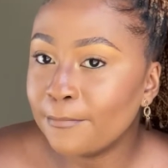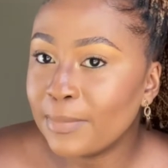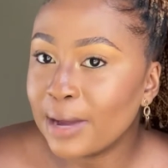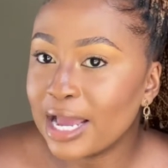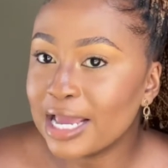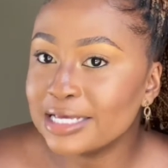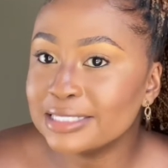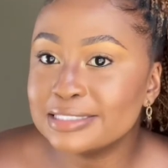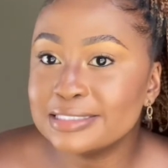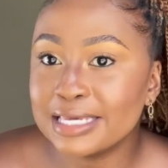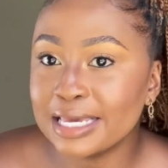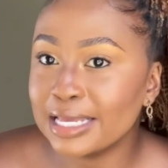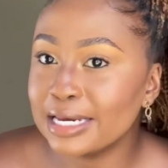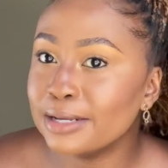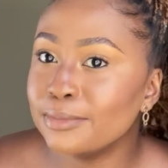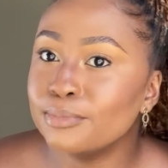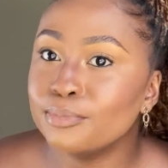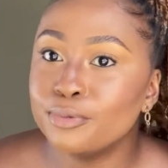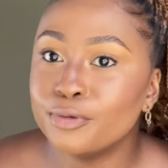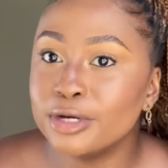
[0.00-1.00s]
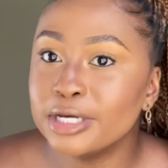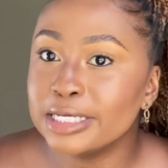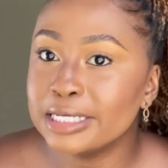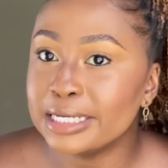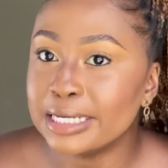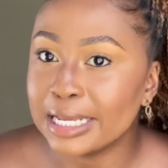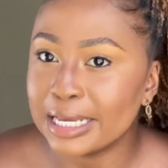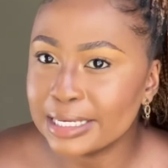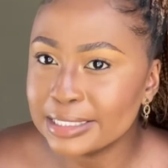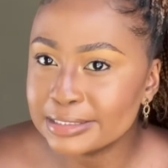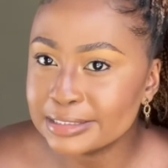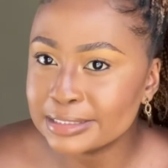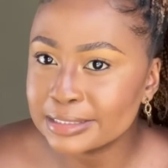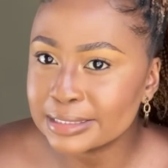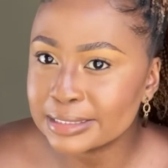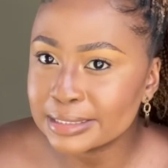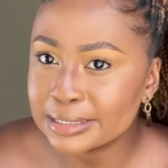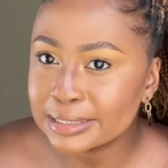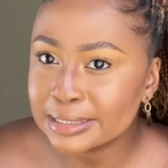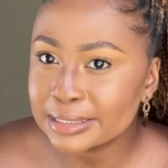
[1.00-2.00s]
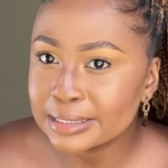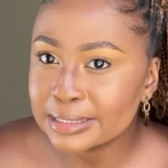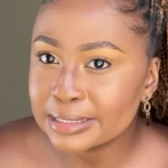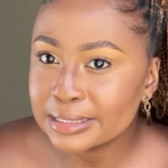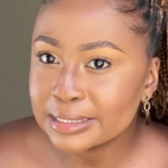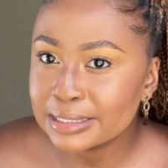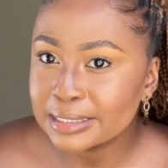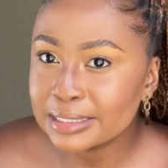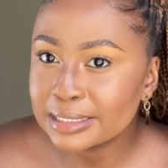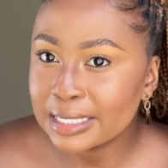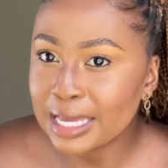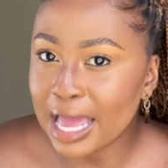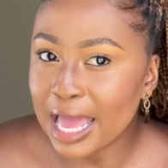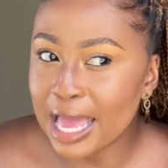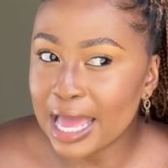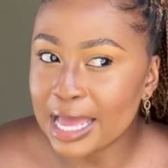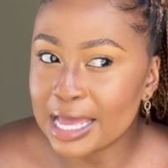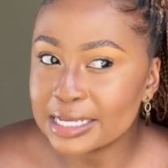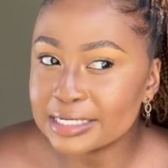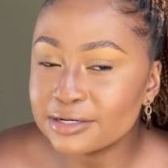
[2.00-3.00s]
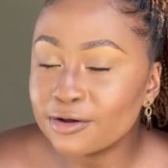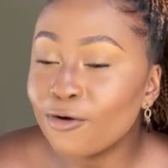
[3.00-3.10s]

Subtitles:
It's getting pretty late, and